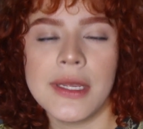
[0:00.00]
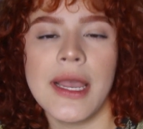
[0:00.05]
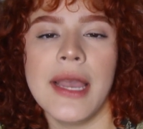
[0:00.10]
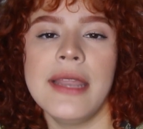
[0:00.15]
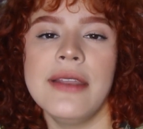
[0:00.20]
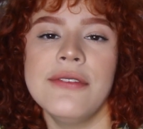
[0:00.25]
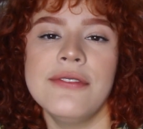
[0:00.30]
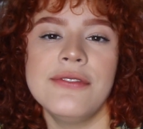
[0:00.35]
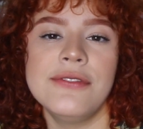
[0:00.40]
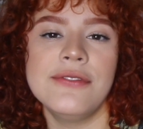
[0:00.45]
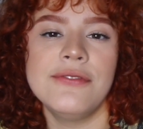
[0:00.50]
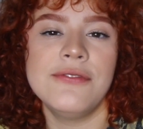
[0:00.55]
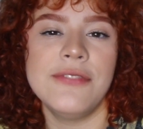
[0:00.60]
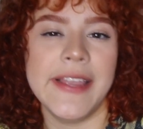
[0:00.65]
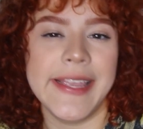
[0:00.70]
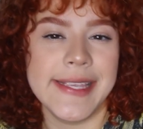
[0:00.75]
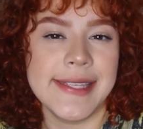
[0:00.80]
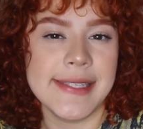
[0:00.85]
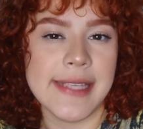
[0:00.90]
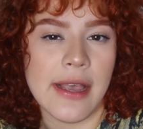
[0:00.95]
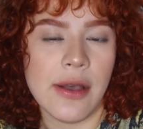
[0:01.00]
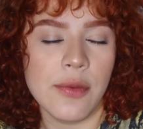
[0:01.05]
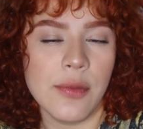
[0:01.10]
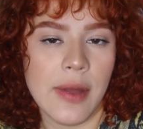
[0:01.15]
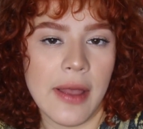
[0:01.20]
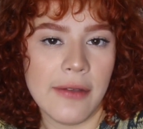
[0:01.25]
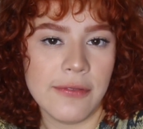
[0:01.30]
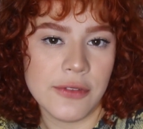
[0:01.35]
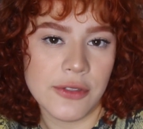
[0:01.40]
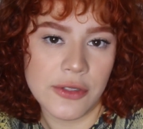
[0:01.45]
kind of fades out
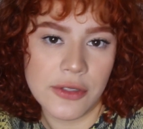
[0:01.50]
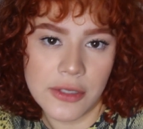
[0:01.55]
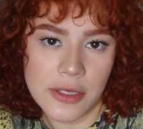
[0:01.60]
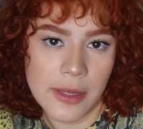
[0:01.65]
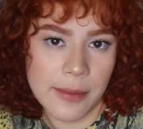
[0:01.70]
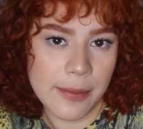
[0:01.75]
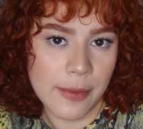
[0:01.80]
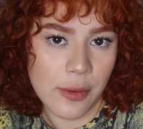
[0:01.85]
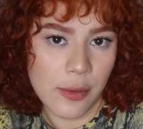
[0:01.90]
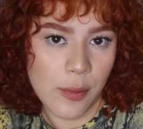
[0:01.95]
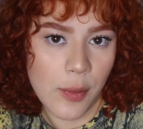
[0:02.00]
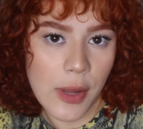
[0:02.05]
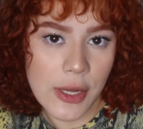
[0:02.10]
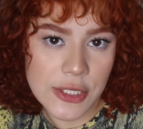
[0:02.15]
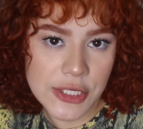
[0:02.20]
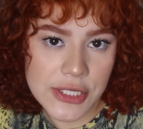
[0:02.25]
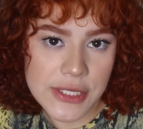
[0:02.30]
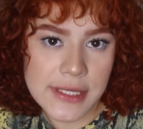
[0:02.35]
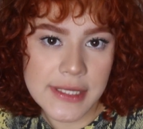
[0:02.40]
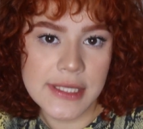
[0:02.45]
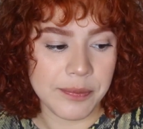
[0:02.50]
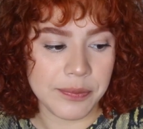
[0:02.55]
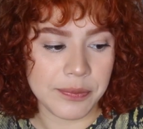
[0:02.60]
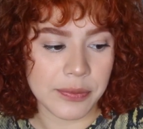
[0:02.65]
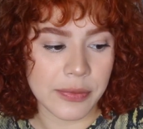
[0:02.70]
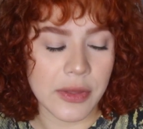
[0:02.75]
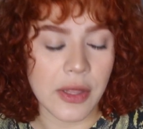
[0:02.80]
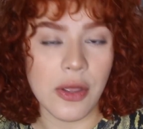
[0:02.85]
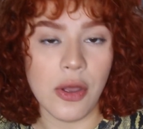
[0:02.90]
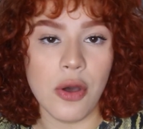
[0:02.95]
after a couple of washes.
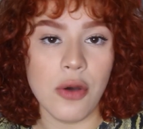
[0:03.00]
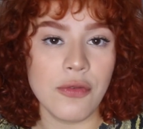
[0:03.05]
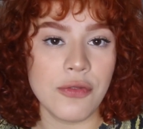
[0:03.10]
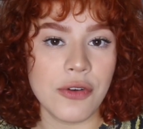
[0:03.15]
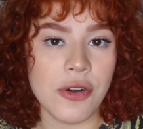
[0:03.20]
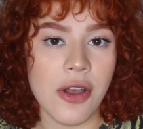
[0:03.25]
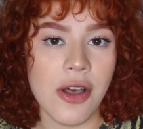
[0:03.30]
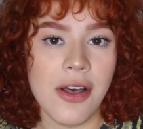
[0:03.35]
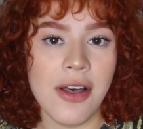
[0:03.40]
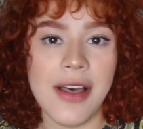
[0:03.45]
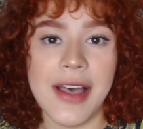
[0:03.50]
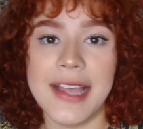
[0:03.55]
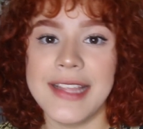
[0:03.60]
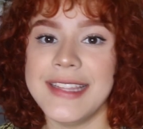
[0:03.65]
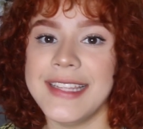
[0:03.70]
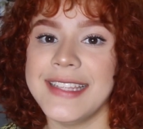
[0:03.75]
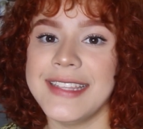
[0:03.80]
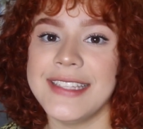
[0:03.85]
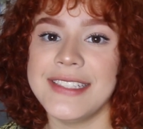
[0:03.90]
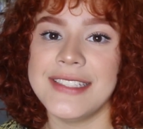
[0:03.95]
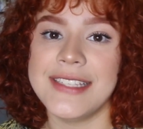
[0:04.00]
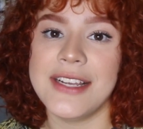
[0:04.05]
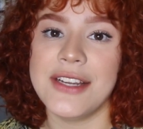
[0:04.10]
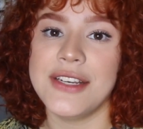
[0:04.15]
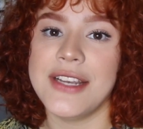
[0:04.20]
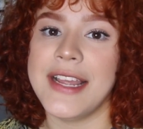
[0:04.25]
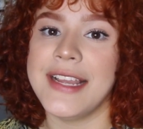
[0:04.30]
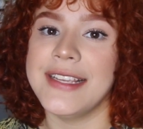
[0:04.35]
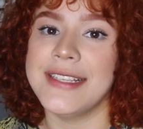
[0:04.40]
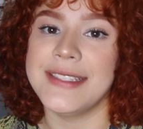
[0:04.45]
Overall, I think this hair
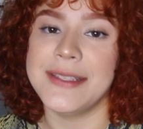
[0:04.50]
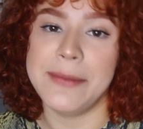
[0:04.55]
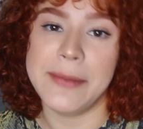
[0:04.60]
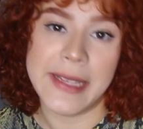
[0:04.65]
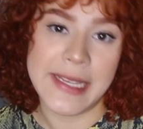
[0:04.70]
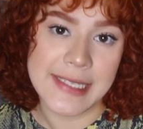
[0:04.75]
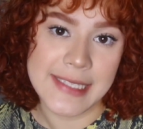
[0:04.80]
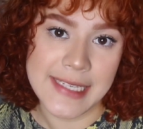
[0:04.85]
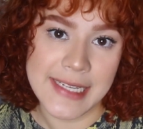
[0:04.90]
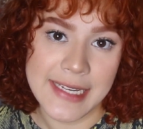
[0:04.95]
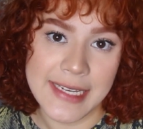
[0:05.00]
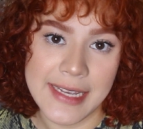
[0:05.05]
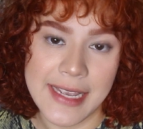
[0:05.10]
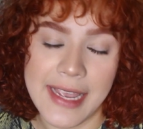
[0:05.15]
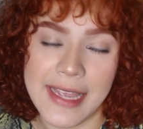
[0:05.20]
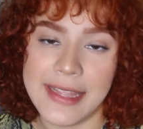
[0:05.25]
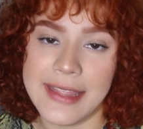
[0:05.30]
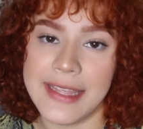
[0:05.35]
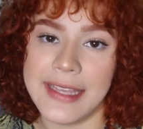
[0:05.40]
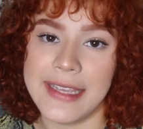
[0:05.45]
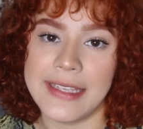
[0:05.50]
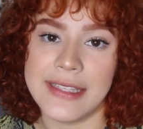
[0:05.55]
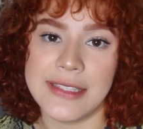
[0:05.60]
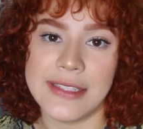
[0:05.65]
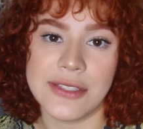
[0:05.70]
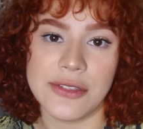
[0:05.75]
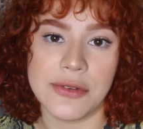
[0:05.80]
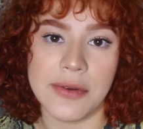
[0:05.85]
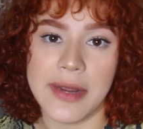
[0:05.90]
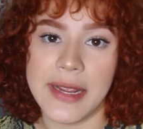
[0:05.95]
dye is amazing. I think
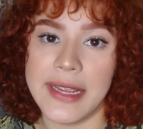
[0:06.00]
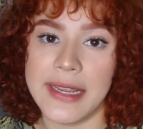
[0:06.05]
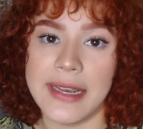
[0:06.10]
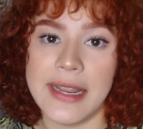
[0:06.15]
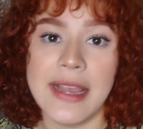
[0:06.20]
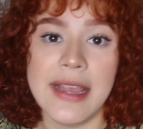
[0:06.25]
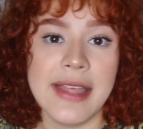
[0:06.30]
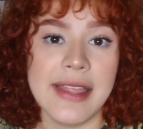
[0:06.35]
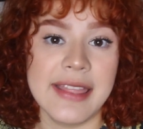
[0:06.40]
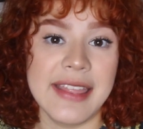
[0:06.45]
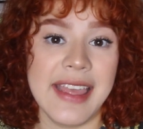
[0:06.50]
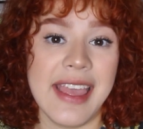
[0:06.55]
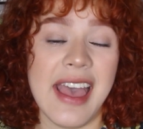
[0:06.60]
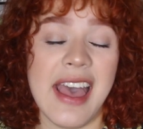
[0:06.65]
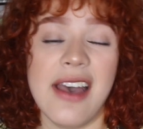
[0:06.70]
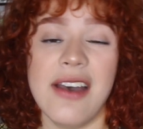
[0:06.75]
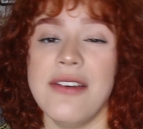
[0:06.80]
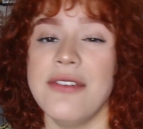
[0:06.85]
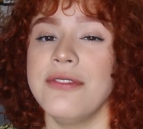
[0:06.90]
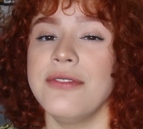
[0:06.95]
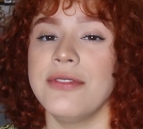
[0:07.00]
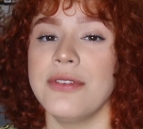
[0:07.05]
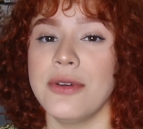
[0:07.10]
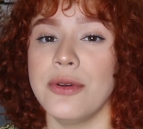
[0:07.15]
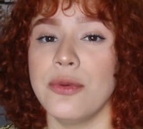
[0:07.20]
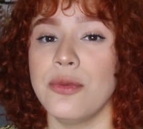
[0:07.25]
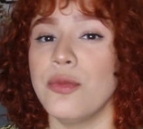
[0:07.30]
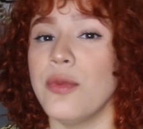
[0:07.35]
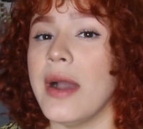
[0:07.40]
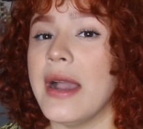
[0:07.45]
it's great. They have
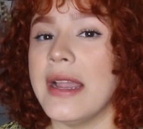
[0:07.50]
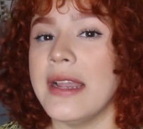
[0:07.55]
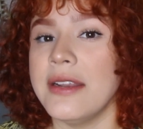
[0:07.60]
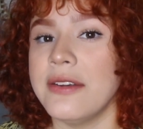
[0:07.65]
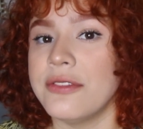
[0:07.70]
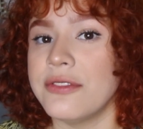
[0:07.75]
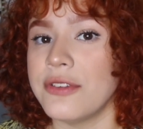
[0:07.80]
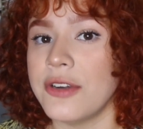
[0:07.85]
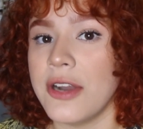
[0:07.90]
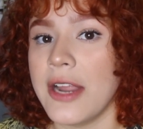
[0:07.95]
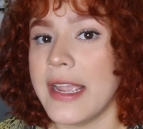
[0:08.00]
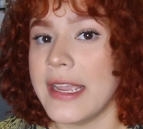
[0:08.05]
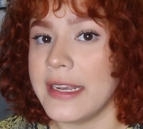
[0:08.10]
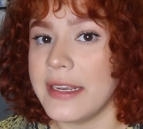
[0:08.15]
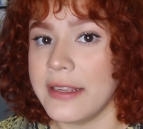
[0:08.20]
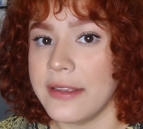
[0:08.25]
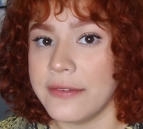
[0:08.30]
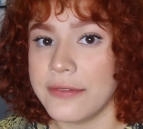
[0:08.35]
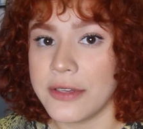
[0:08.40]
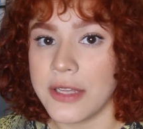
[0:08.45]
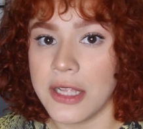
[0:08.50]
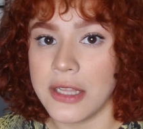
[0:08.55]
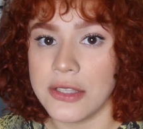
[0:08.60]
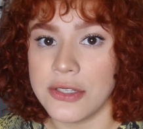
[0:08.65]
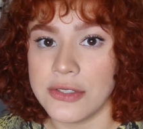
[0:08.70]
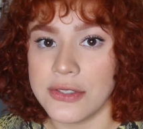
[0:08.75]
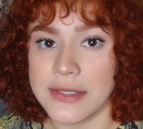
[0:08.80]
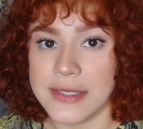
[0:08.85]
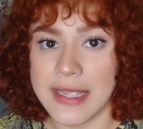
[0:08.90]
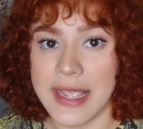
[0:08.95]
a wide variety of
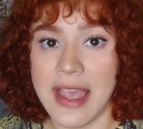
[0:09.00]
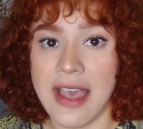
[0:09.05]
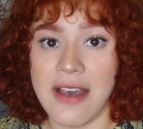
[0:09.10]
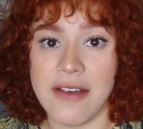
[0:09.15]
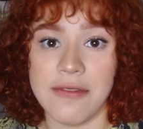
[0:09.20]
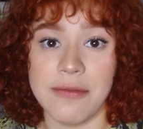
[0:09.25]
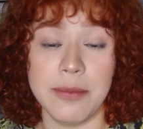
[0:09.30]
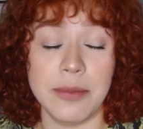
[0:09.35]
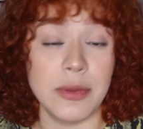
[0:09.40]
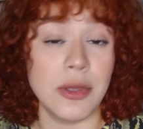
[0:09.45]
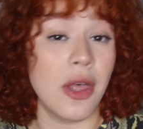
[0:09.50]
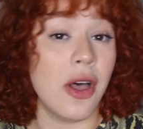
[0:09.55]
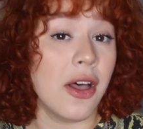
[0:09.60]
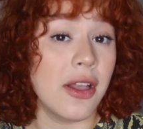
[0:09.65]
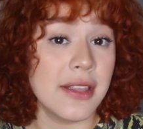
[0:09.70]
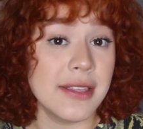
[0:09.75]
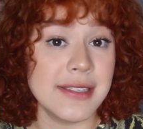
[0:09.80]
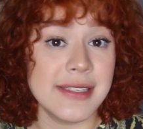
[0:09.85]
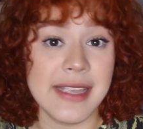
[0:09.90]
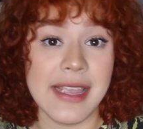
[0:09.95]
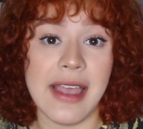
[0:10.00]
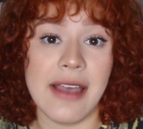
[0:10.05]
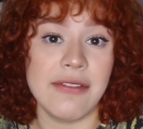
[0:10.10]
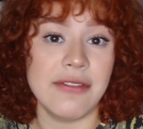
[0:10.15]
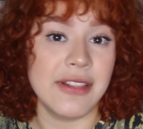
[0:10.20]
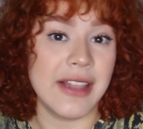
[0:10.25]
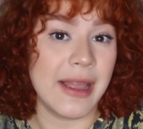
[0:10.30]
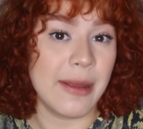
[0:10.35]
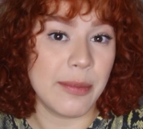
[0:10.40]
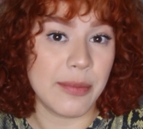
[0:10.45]
colors. They have blondes, they have
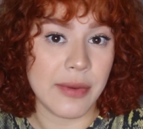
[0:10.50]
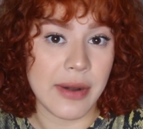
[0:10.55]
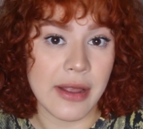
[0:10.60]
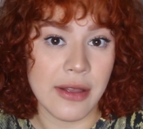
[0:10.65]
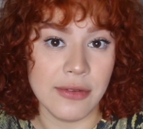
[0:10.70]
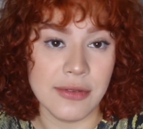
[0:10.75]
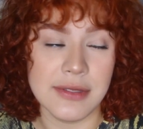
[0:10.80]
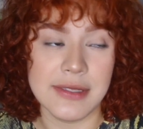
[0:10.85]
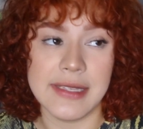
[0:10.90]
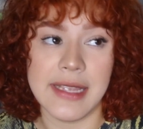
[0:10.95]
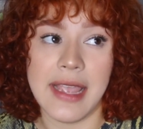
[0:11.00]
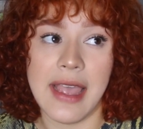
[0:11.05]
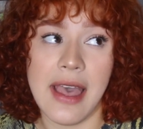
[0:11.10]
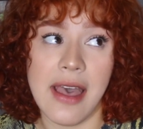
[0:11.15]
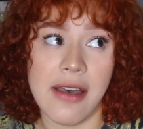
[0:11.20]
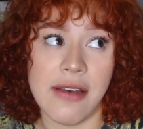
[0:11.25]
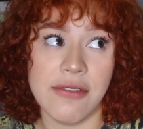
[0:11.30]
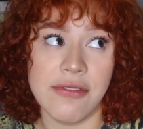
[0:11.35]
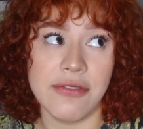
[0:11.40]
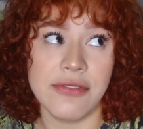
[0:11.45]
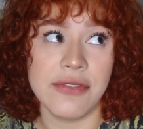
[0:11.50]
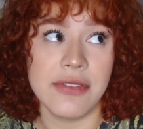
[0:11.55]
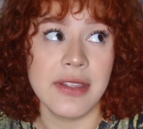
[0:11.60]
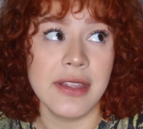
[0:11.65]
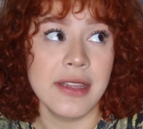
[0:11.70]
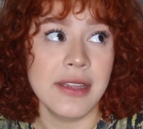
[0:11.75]
light browns, they have